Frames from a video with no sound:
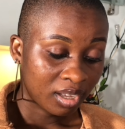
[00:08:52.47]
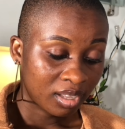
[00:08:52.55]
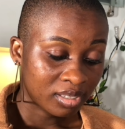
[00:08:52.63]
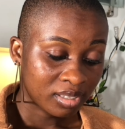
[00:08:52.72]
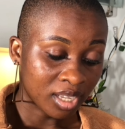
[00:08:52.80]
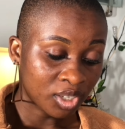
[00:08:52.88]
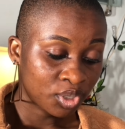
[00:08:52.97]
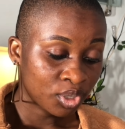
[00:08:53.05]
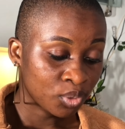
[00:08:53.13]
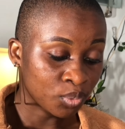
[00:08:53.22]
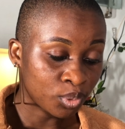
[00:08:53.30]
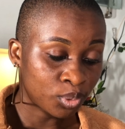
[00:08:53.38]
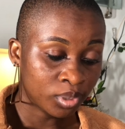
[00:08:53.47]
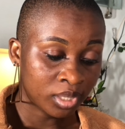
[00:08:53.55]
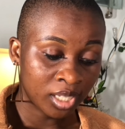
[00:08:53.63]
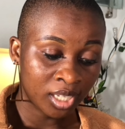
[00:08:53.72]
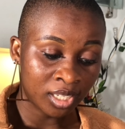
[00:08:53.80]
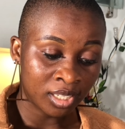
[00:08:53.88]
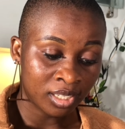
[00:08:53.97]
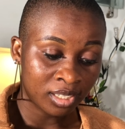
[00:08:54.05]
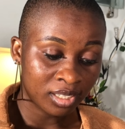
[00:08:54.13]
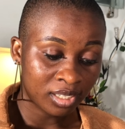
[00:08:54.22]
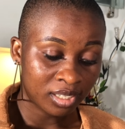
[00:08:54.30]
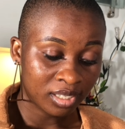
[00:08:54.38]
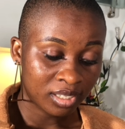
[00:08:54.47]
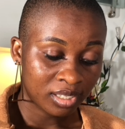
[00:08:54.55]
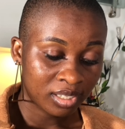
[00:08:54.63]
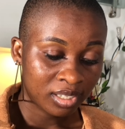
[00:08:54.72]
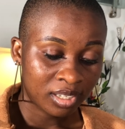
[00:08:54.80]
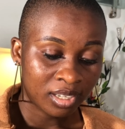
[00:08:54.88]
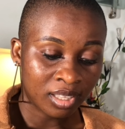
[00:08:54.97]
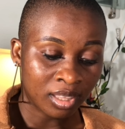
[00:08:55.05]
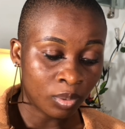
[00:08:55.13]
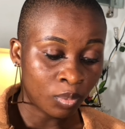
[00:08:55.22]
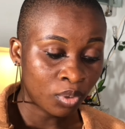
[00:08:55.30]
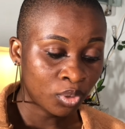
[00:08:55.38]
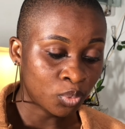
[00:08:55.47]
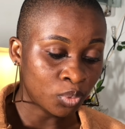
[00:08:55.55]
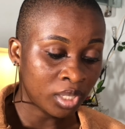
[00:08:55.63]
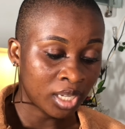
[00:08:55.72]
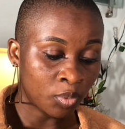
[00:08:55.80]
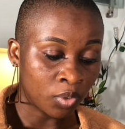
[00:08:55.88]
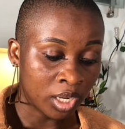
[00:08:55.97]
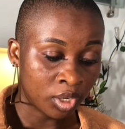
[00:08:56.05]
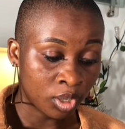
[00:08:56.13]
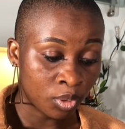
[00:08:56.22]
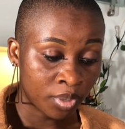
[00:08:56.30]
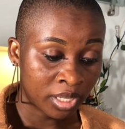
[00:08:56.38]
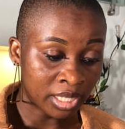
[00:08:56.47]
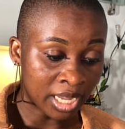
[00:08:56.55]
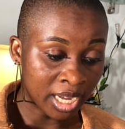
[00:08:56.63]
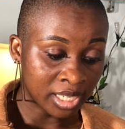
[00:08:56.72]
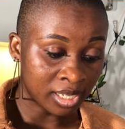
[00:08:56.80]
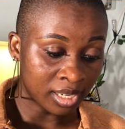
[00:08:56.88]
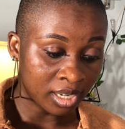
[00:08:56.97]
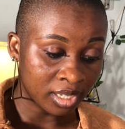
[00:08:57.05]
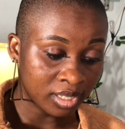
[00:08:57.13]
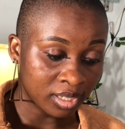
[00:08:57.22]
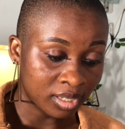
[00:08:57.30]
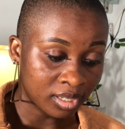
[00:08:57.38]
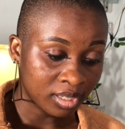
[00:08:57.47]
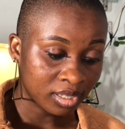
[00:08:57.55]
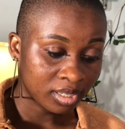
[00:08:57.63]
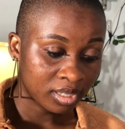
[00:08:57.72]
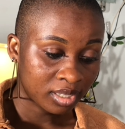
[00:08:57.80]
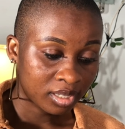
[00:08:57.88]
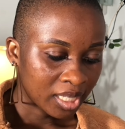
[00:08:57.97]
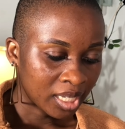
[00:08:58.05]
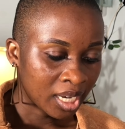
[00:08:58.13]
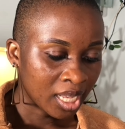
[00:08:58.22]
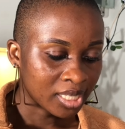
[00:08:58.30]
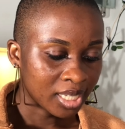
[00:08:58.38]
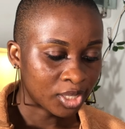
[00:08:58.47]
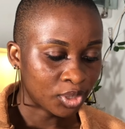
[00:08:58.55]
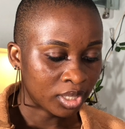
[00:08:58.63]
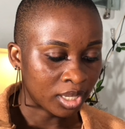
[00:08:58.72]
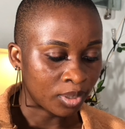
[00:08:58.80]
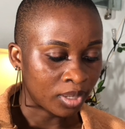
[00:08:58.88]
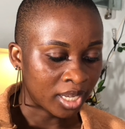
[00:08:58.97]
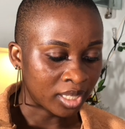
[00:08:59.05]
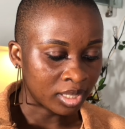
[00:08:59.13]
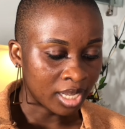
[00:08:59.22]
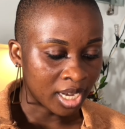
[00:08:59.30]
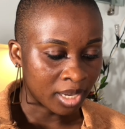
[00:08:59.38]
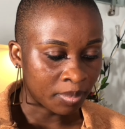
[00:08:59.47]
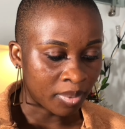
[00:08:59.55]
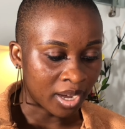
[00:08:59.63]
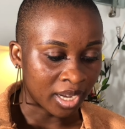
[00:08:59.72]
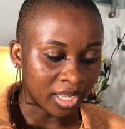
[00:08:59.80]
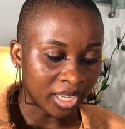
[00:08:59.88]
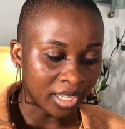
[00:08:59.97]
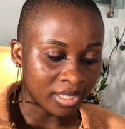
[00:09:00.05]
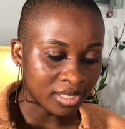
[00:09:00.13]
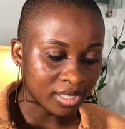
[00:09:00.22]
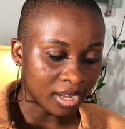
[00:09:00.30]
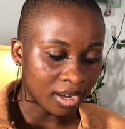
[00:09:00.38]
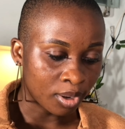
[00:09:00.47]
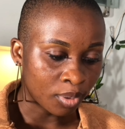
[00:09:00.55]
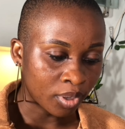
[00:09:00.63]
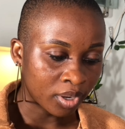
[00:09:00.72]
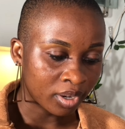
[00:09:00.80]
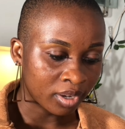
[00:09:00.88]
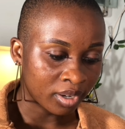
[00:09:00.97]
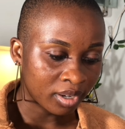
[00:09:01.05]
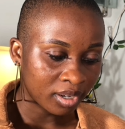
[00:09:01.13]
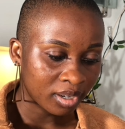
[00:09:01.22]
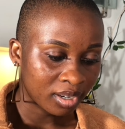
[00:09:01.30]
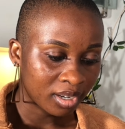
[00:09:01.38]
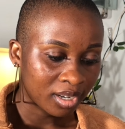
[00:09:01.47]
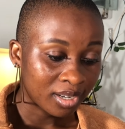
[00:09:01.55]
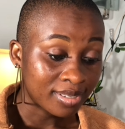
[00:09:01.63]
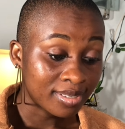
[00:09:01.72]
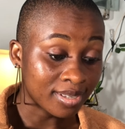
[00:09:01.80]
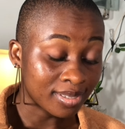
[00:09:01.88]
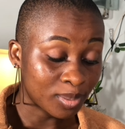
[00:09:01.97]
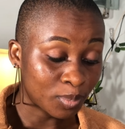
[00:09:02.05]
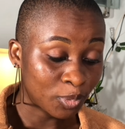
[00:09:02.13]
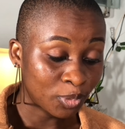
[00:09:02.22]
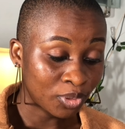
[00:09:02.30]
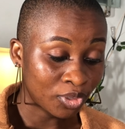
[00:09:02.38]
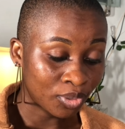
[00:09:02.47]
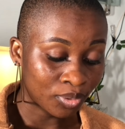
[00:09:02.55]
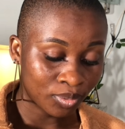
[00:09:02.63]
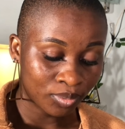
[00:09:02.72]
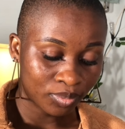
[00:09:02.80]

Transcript: sections we don't need, and the ones we need we could always add it later. The next section that I would like to add back is our testimonial.